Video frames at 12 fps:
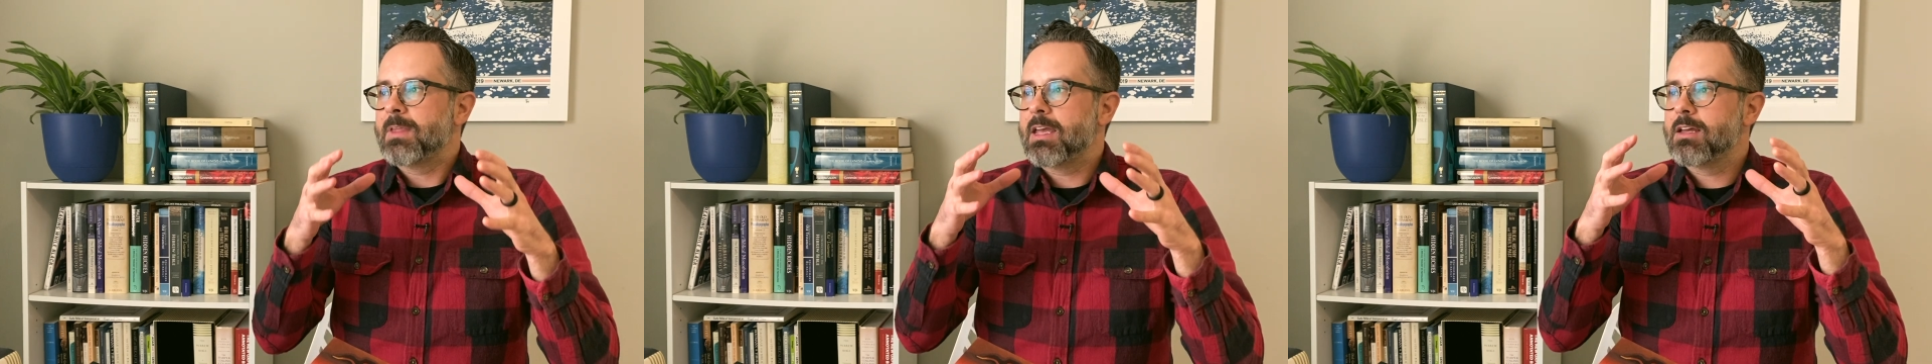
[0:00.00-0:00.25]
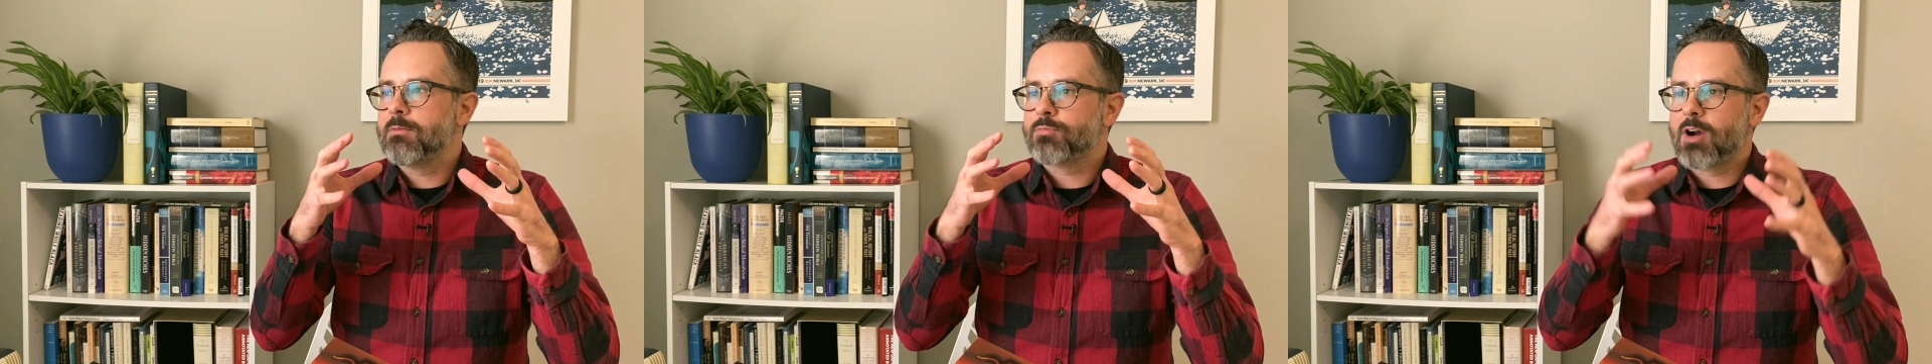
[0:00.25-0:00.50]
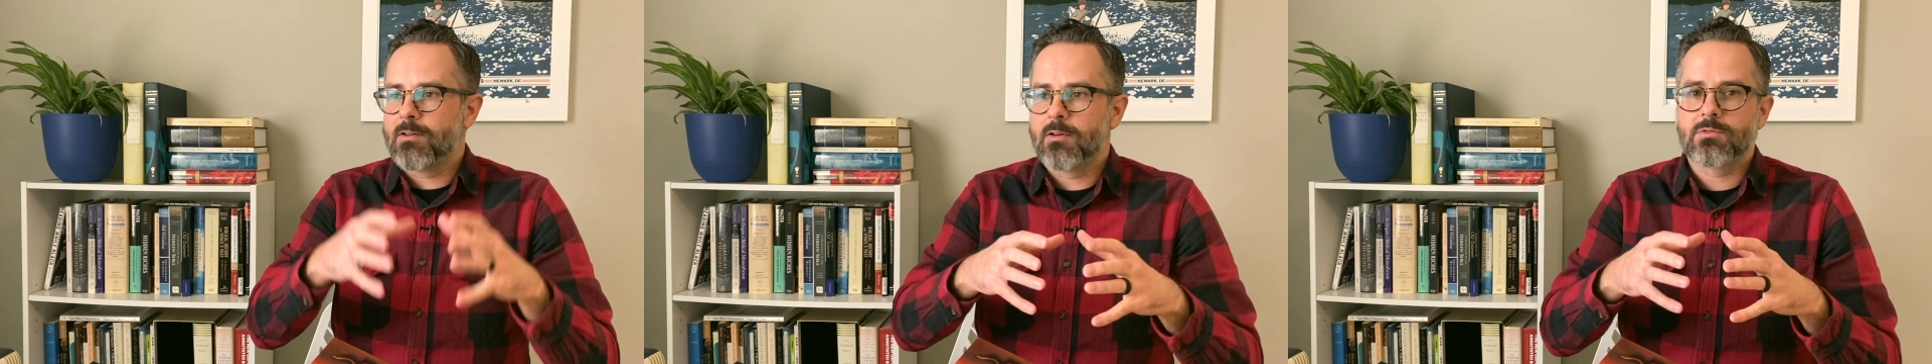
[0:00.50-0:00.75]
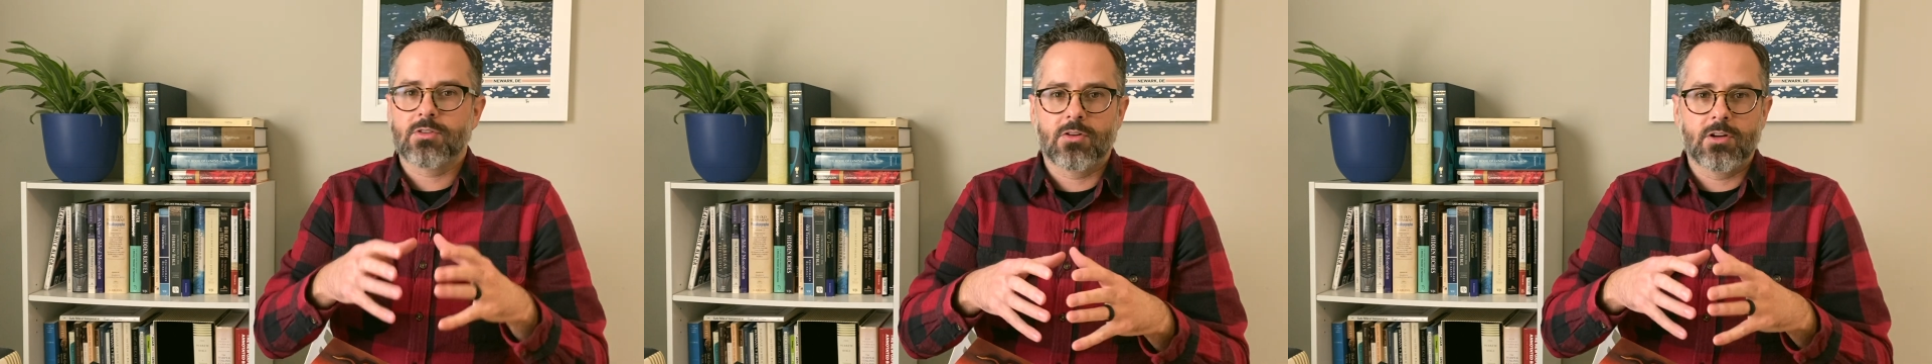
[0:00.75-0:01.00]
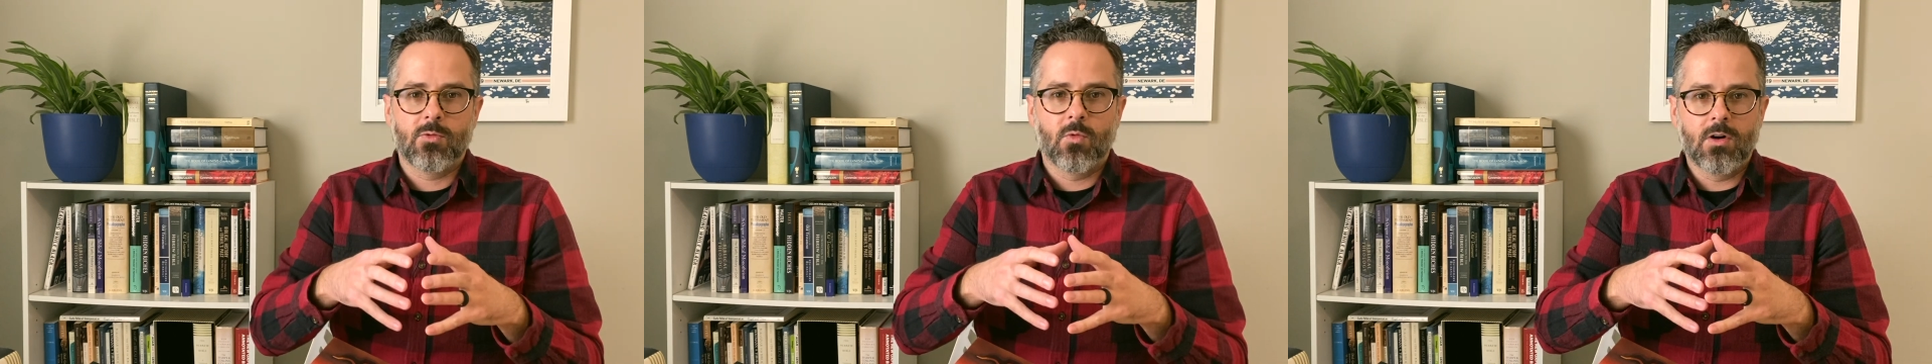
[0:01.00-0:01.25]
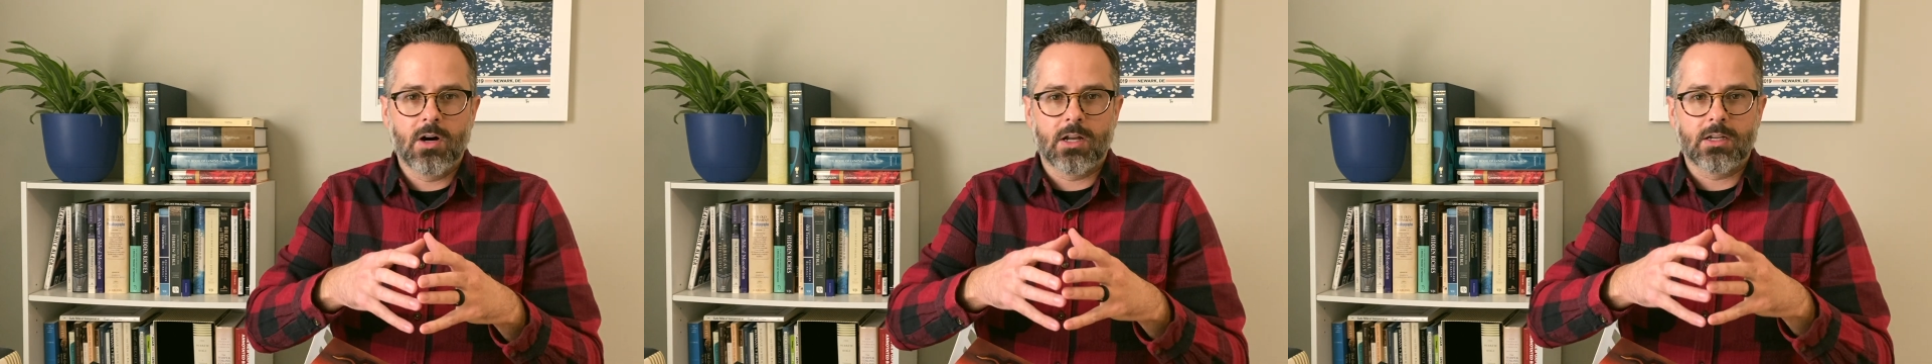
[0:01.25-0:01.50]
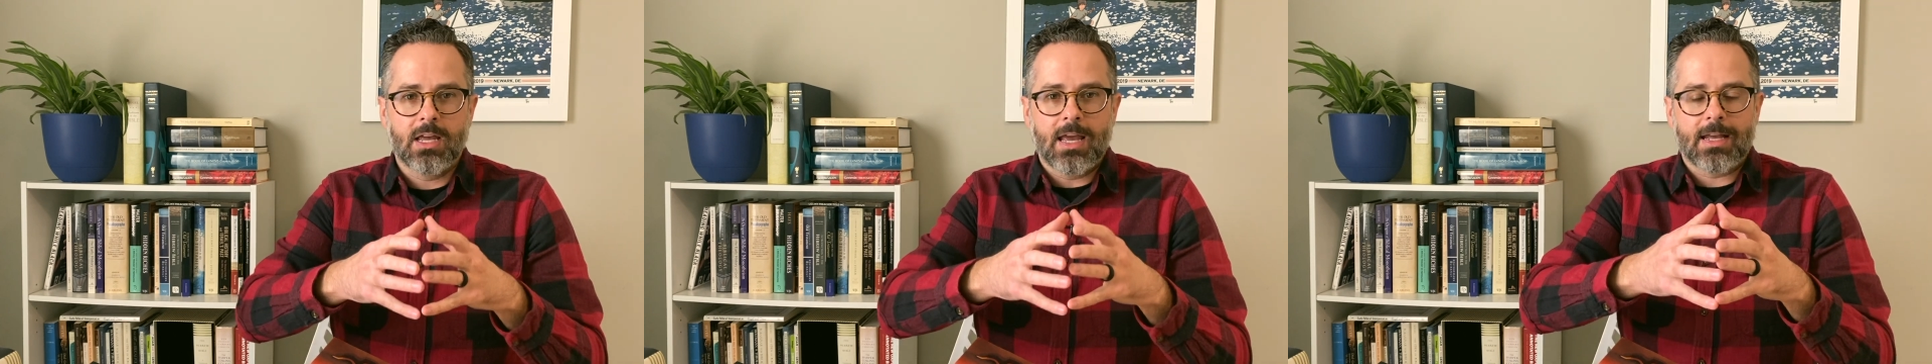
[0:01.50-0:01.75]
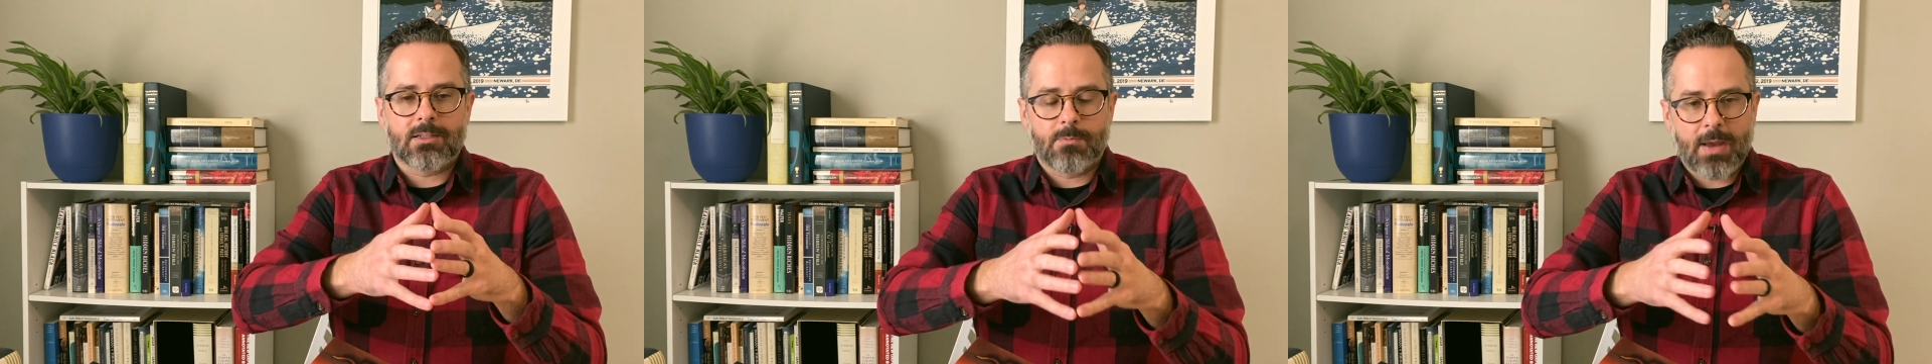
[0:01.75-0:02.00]
In Proverbs 31,
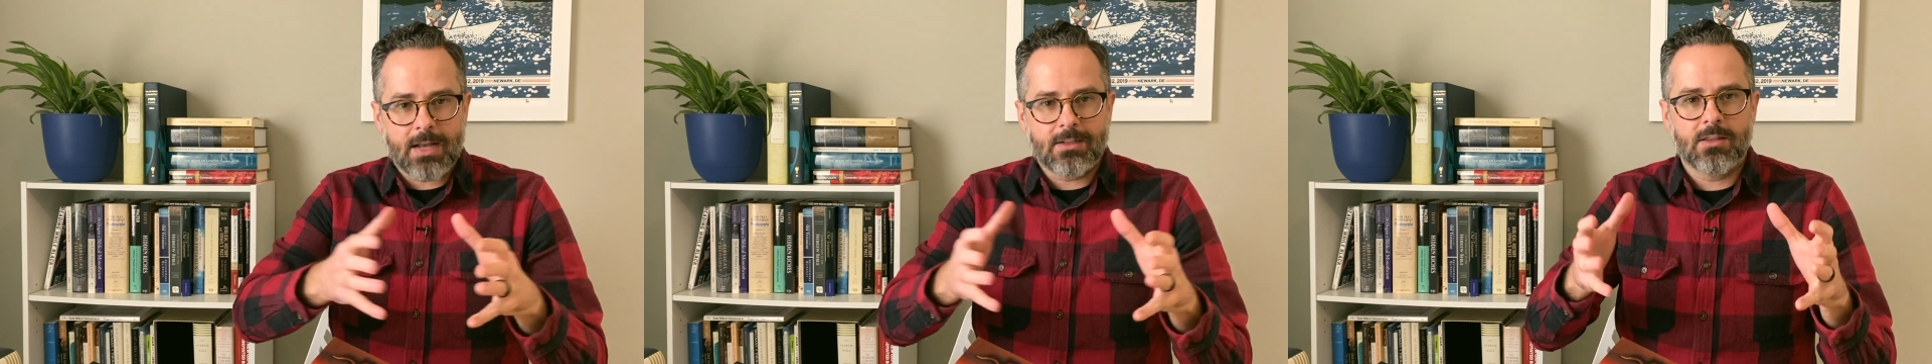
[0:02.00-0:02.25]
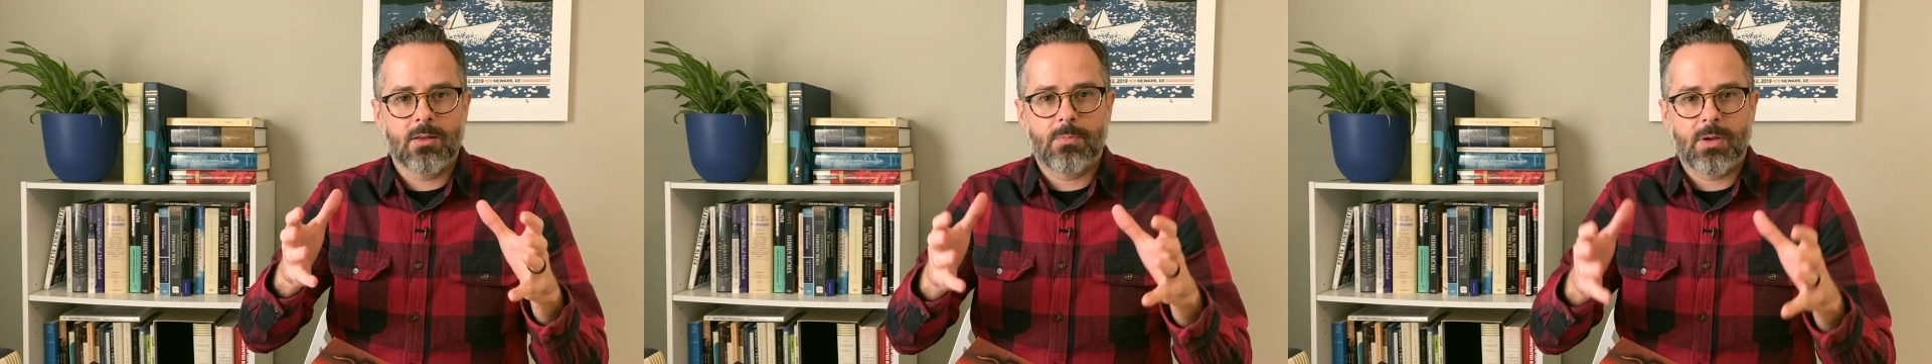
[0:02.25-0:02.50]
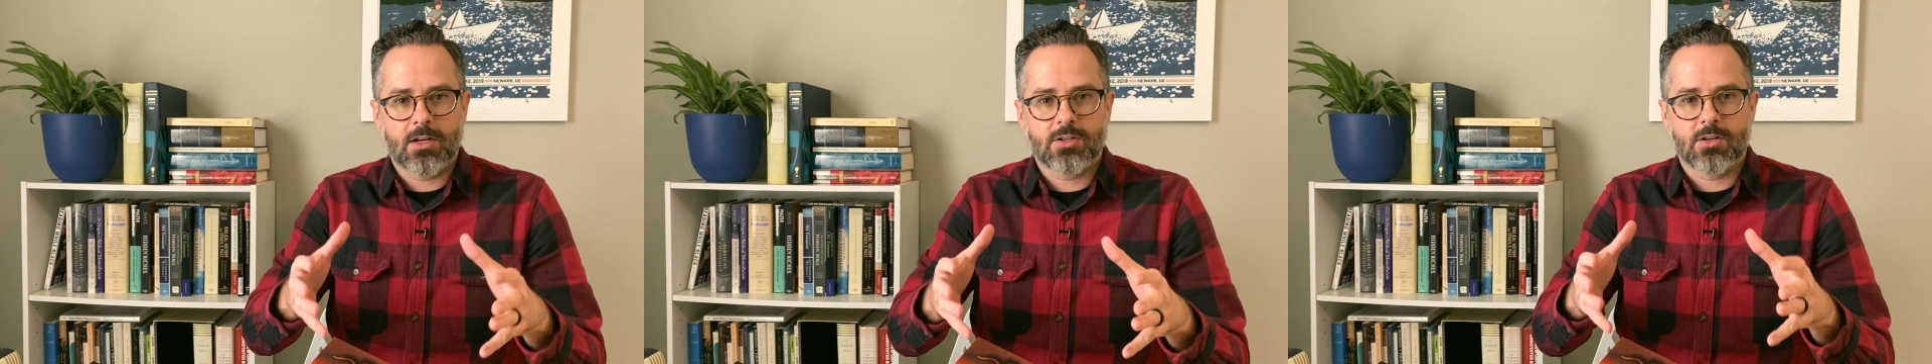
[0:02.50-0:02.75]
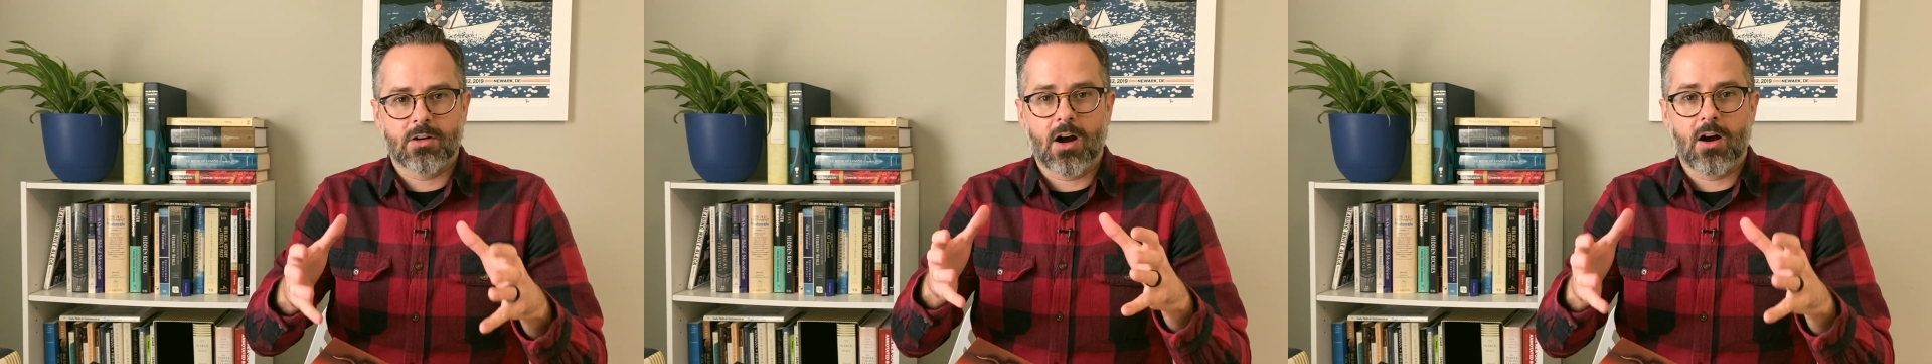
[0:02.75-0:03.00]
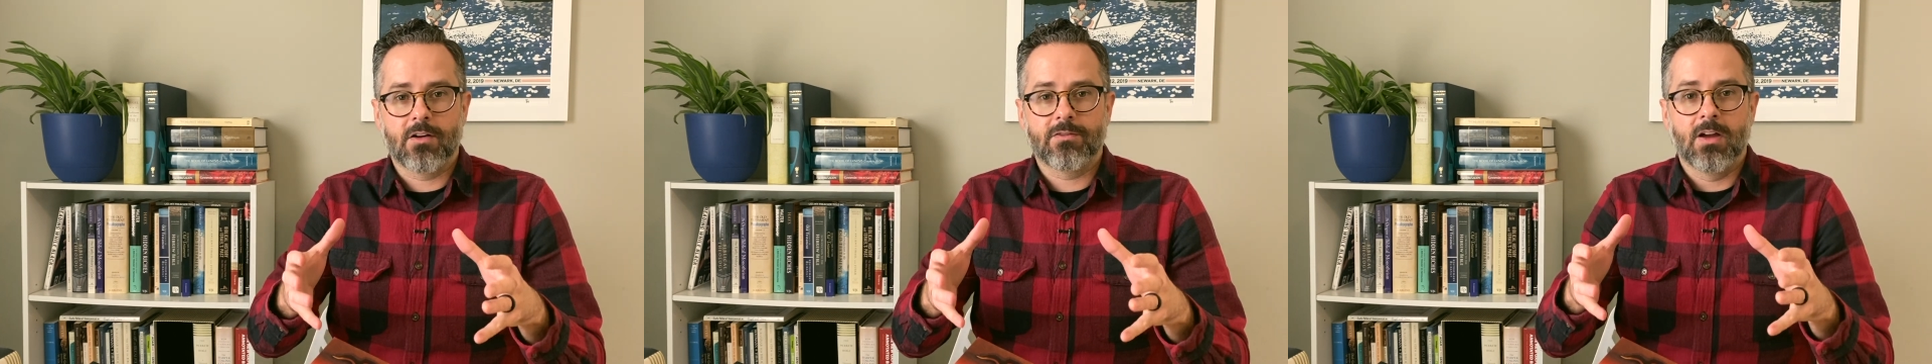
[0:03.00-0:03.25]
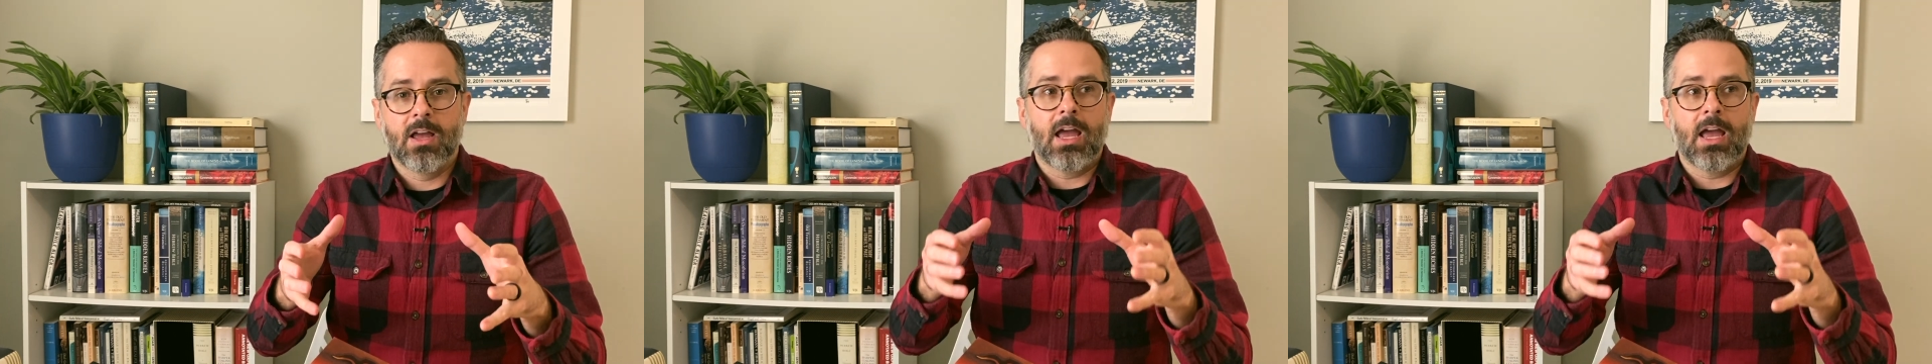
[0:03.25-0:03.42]
it's painting the picture of